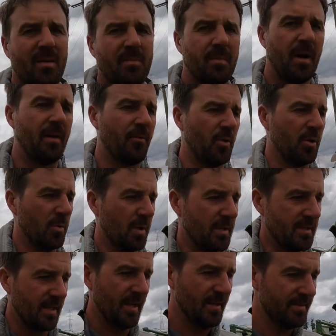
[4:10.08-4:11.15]
I've already
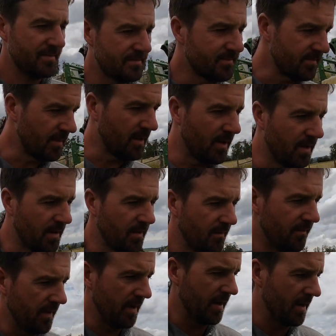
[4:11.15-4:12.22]
worked it out.
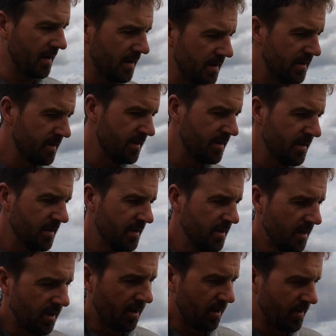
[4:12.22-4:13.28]
I've
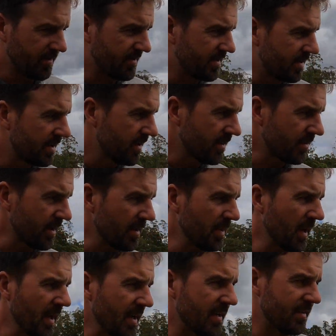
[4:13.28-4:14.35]
lost 3
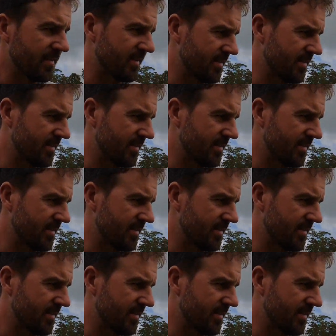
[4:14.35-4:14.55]
blades.